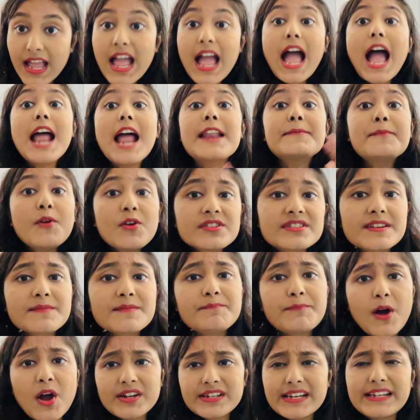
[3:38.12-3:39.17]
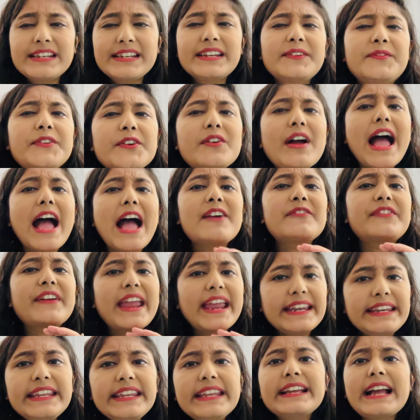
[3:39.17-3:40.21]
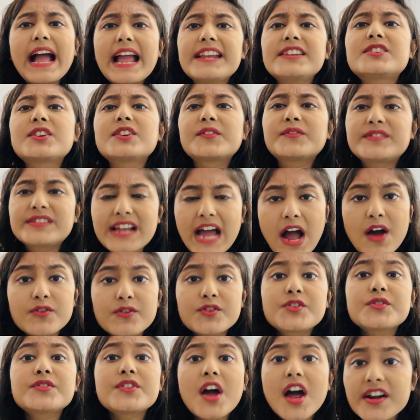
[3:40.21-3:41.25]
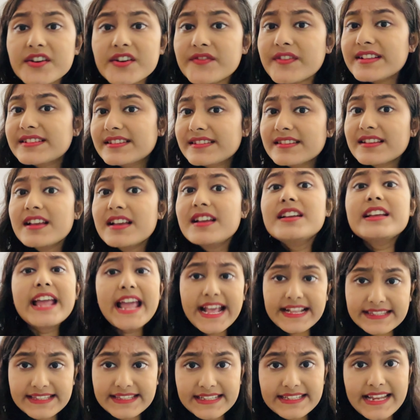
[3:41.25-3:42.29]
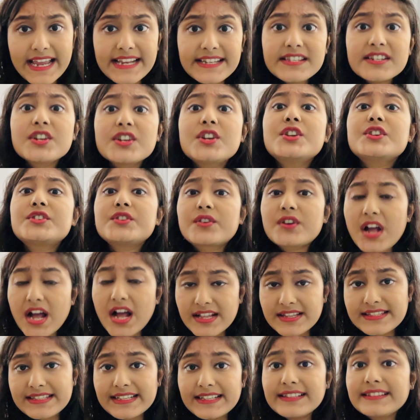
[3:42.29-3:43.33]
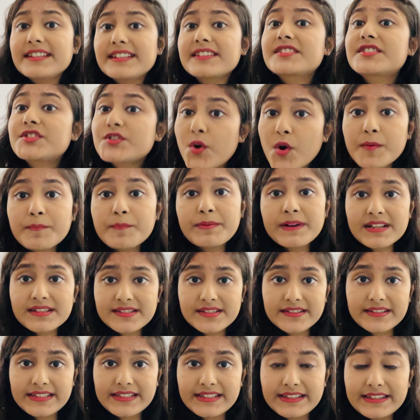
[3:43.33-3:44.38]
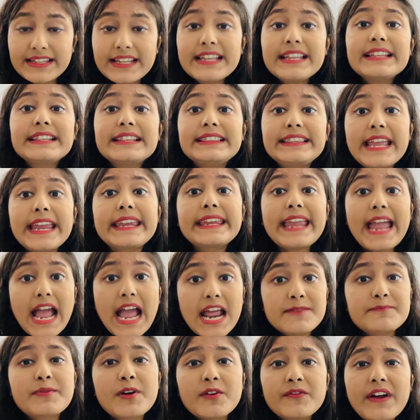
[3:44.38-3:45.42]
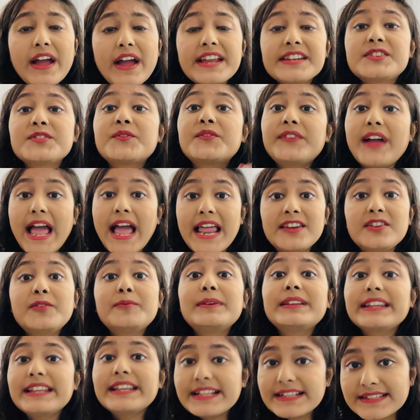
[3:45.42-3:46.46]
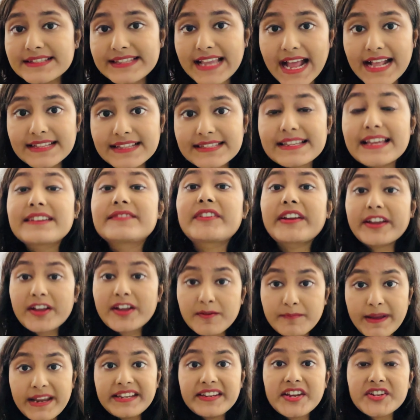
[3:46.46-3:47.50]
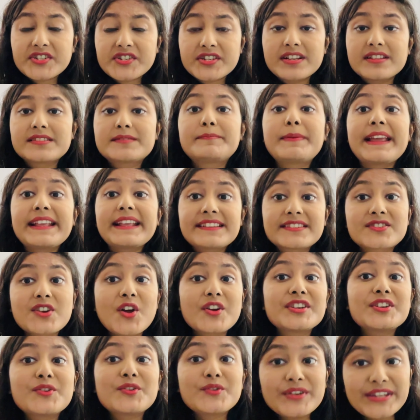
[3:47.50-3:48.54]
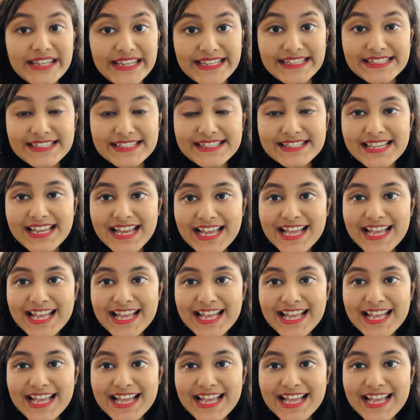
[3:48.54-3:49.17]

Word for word: And most importantly, if you have any kind of doubt, do not hesitate to consult the store personnel. They can provide you valuable insights and recommendations based on your needs.